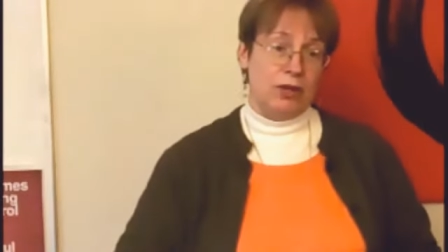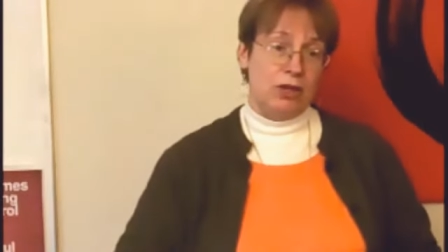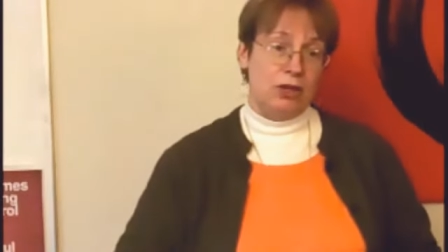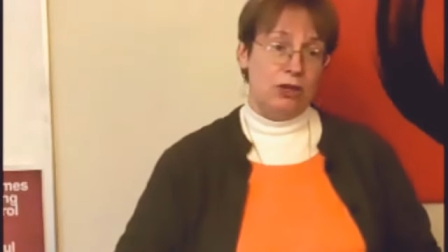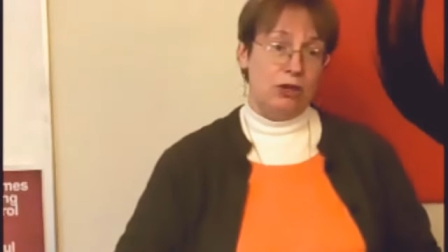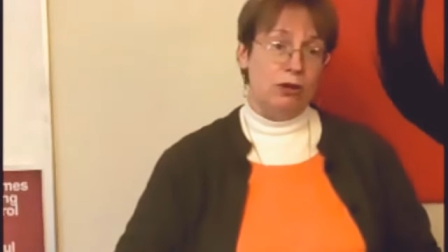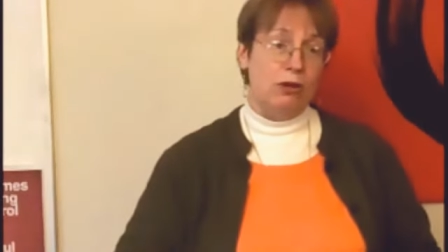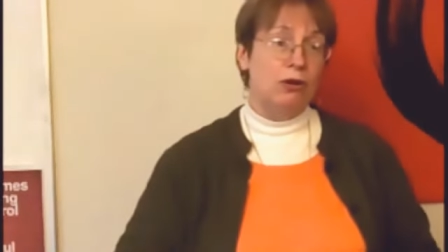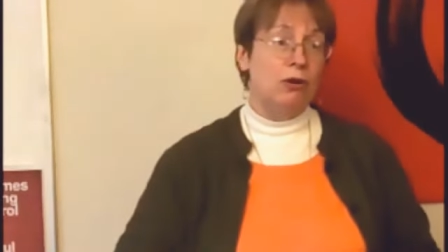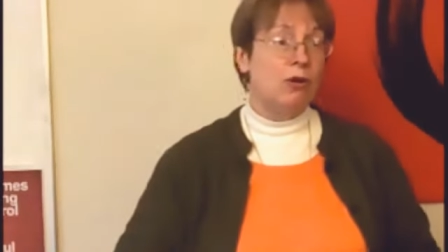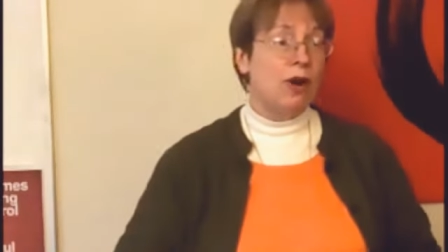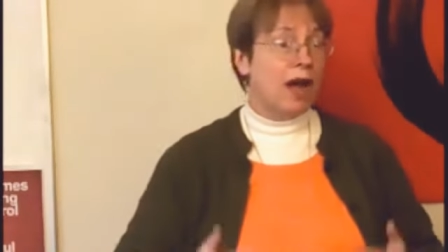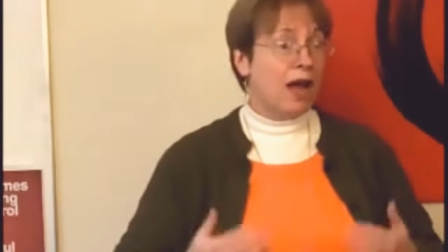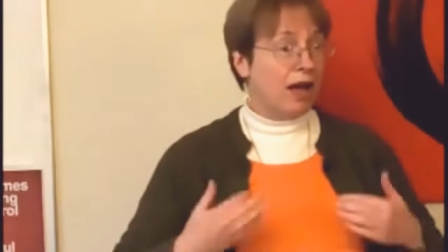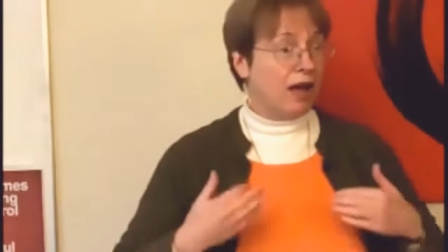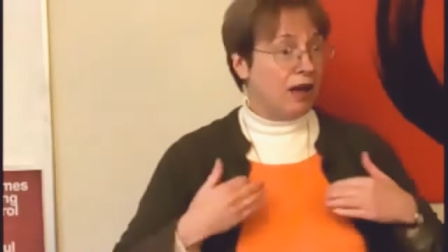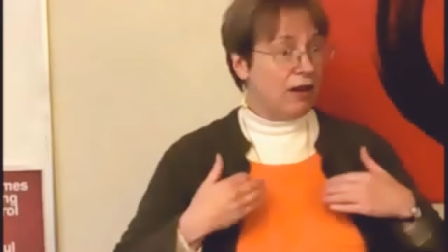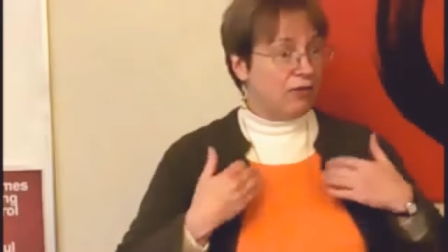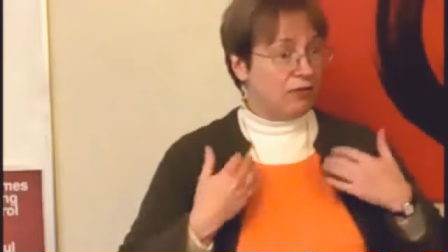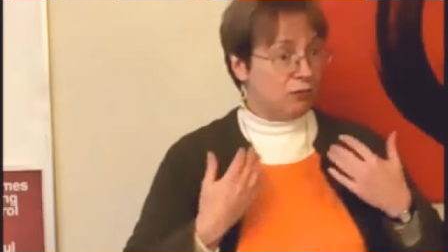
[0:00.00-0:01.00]
You
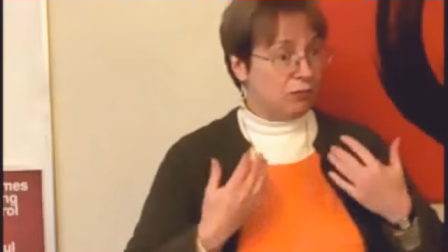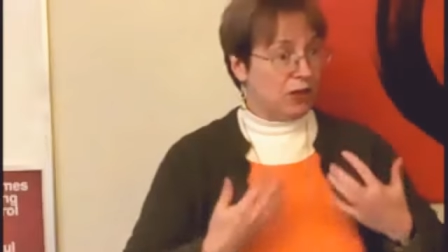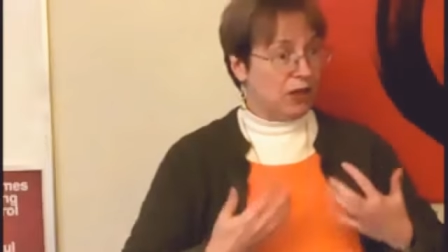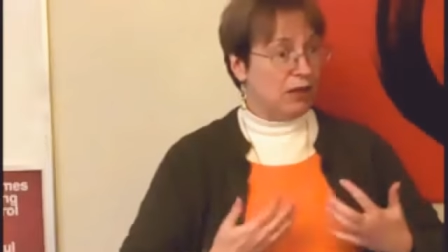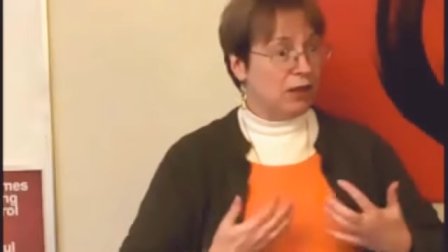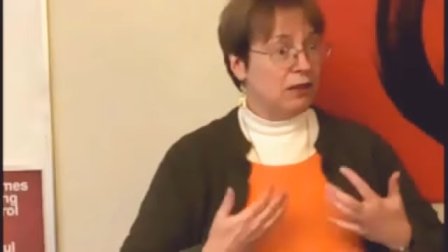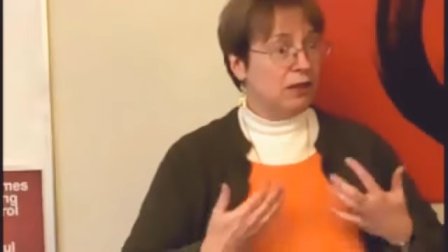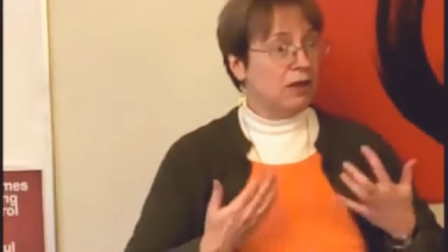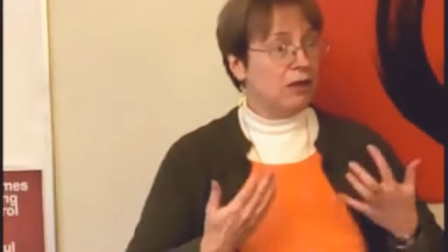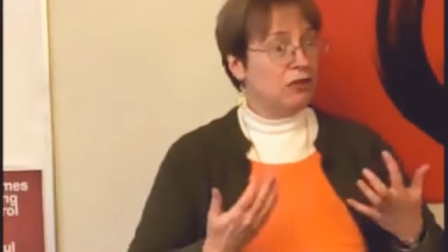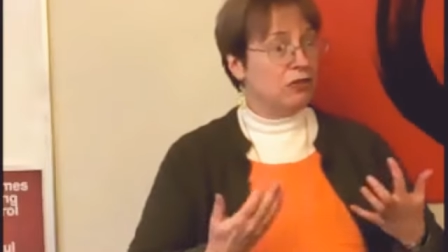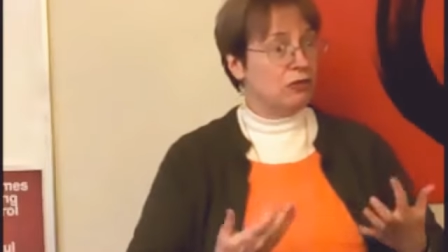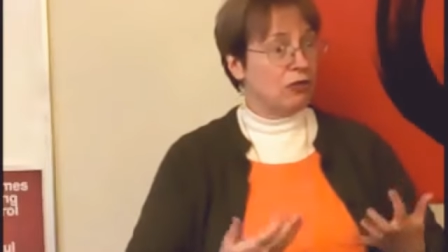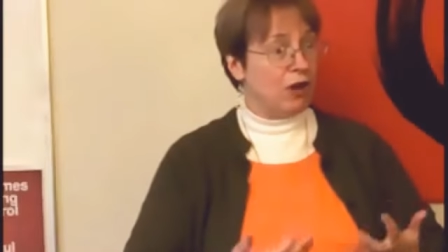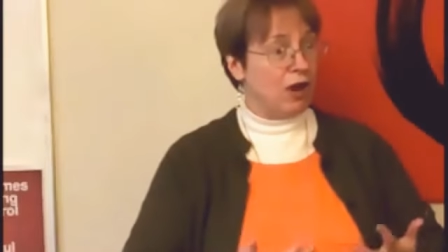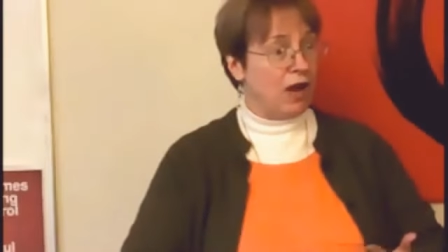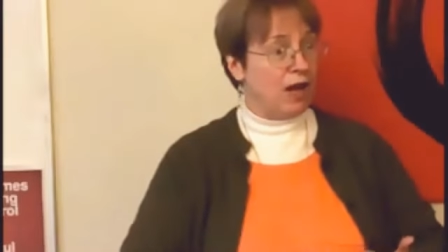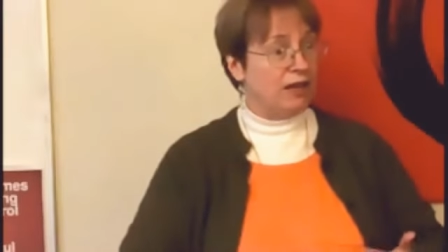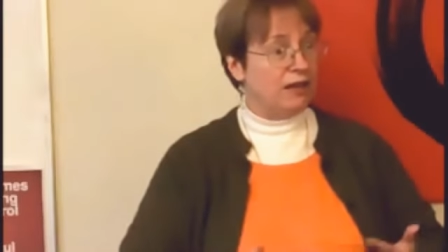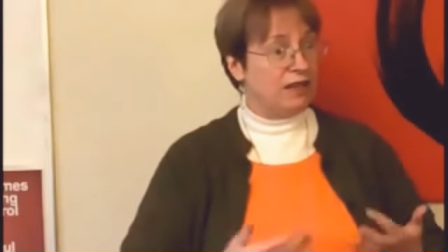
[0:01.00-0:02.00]
have been
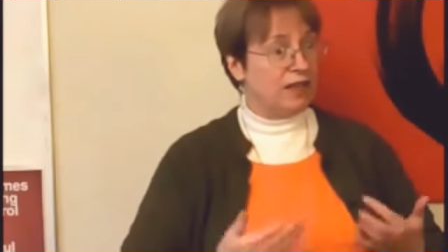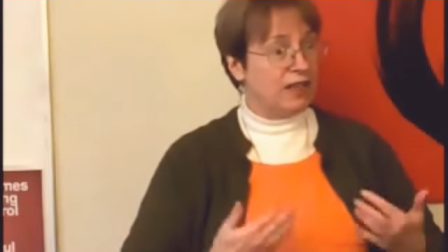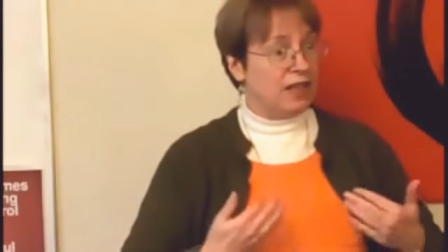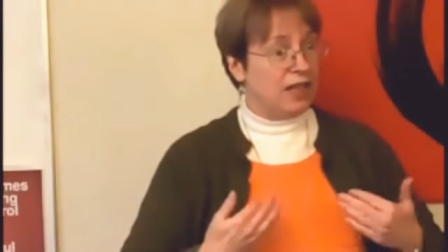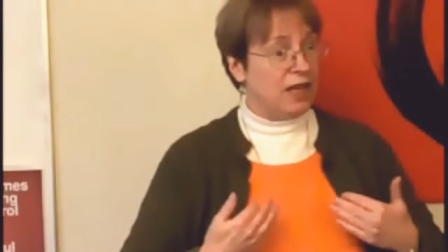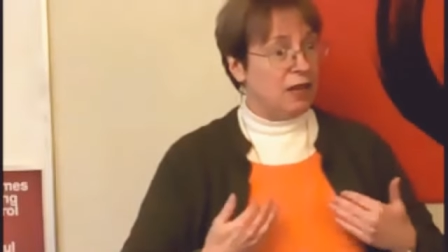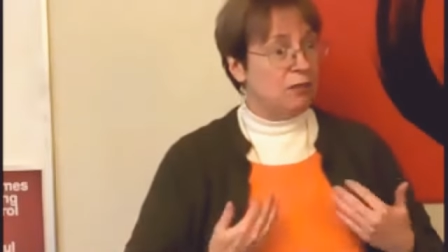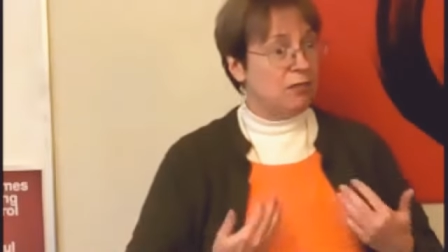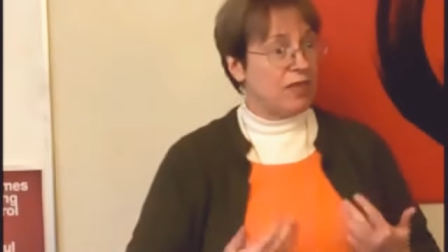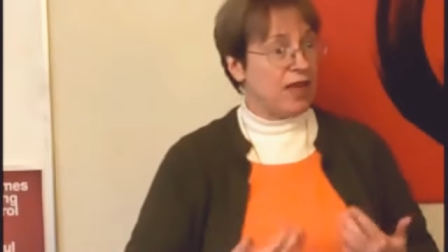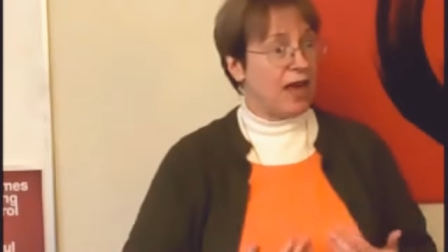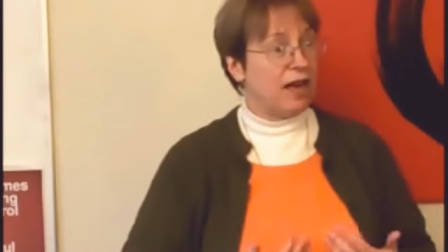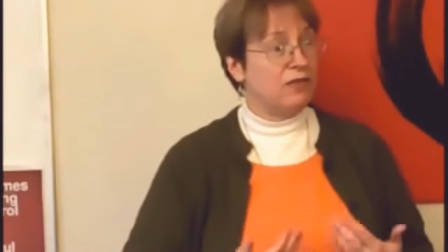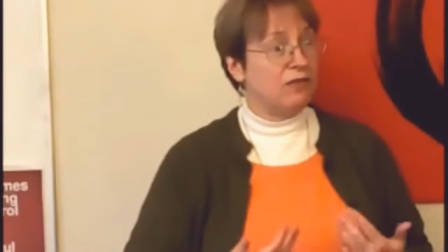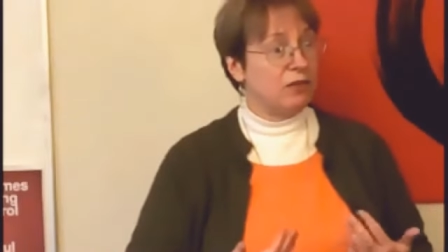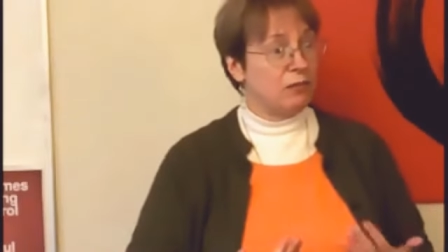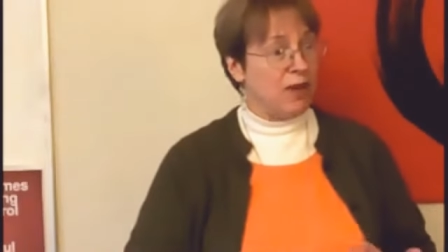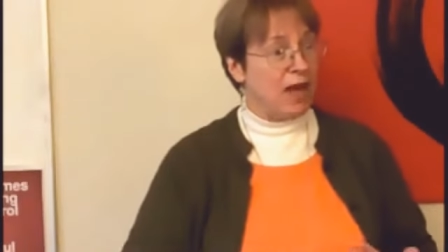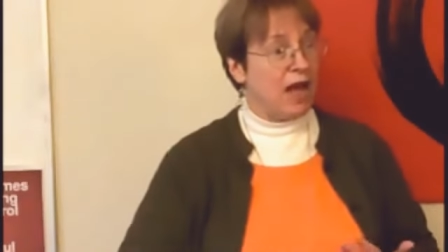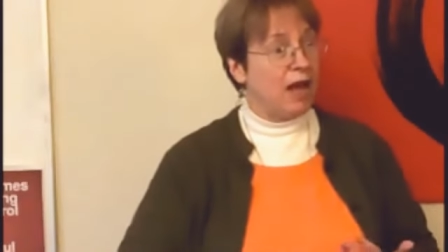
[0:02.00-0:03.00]
trying to keep
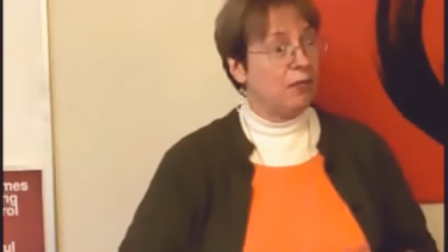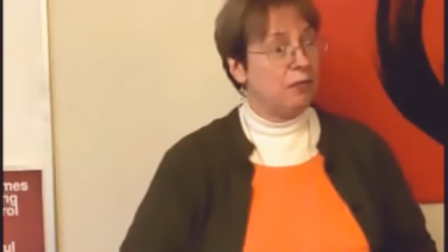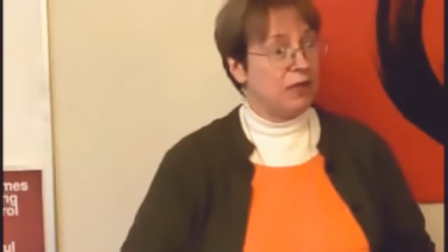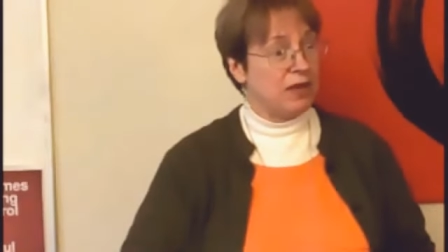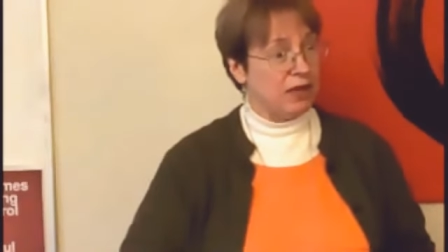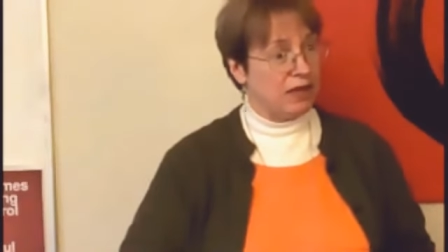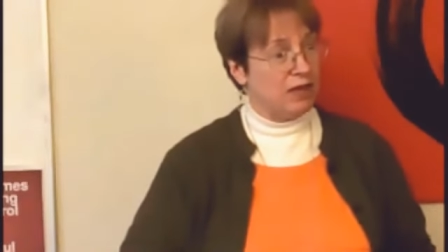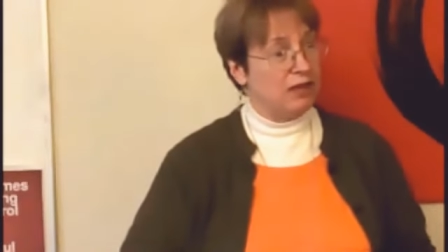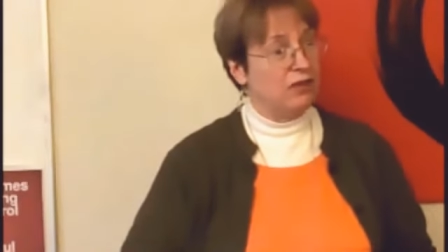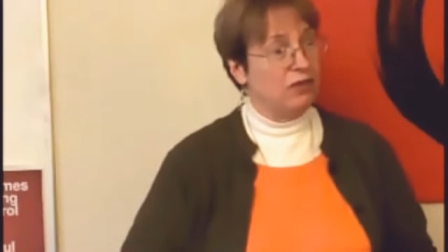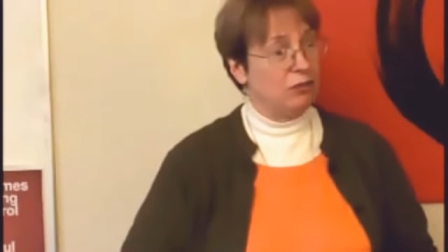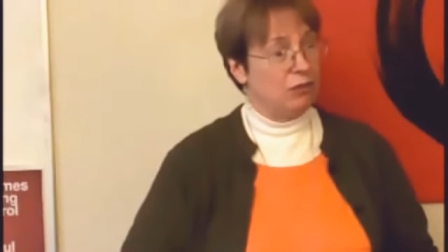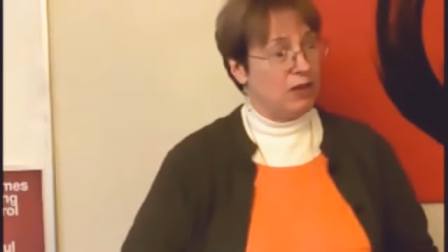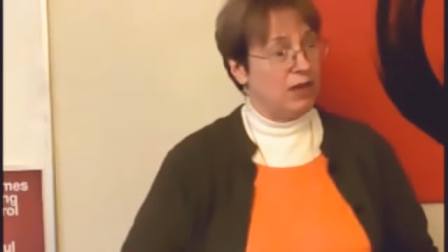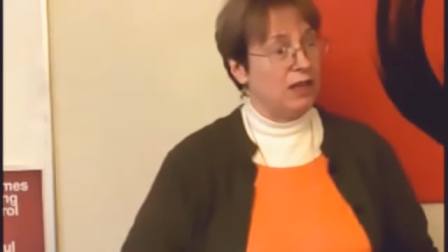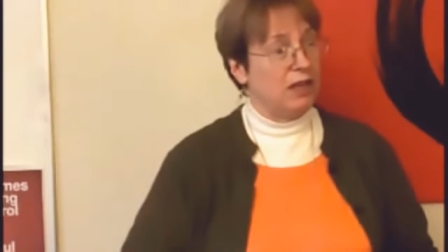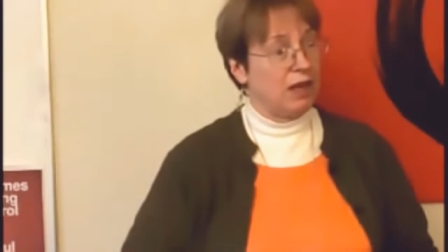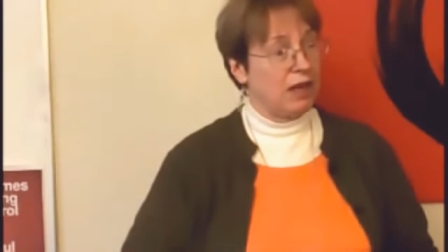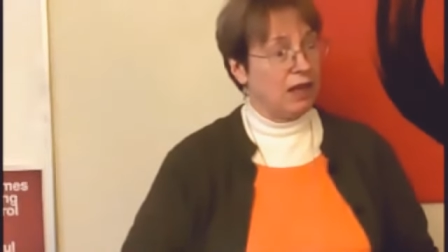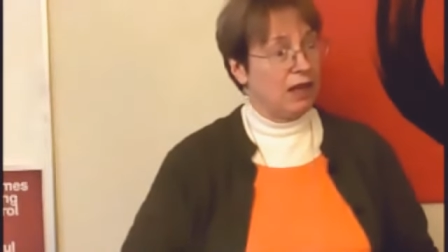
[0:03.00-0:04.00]
that from happening to
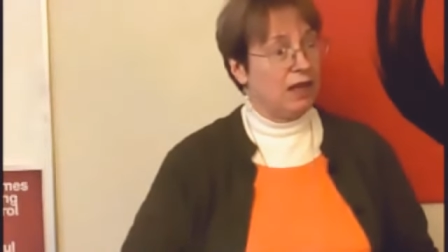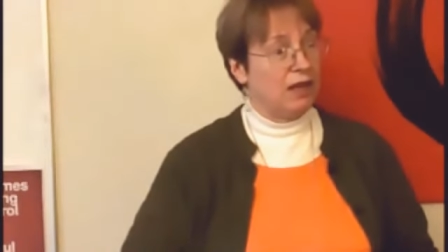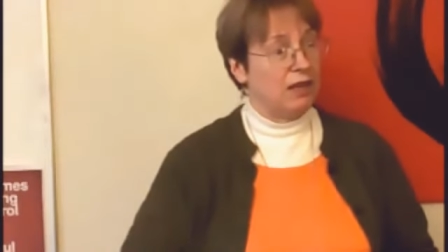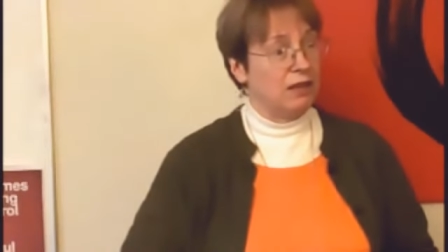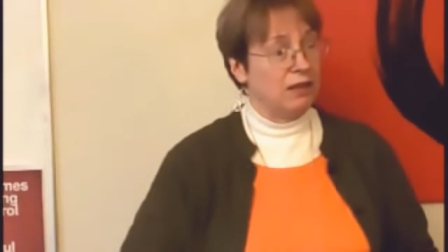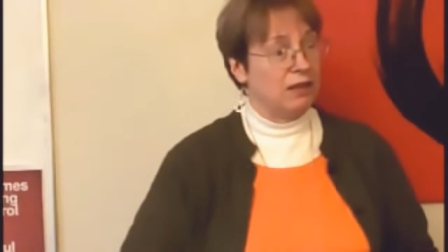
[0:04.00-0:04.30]
me again.